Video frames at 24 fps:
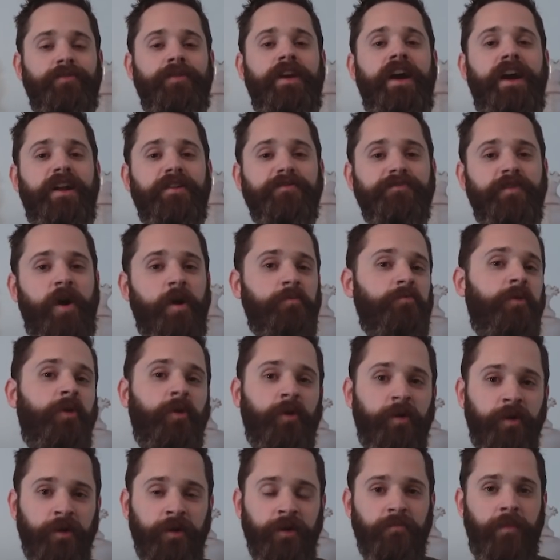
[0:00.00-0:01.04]
We had a
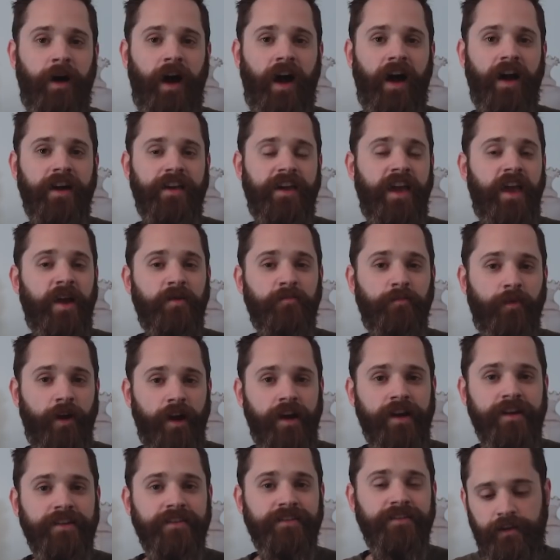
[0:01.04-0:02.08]
fumble by Cam
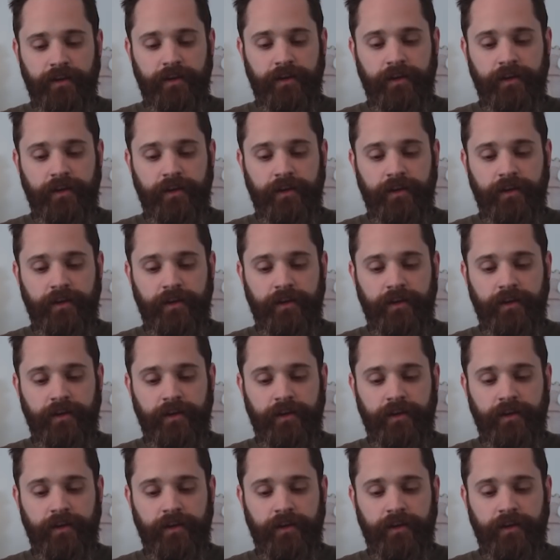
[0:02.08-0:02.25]
Brate.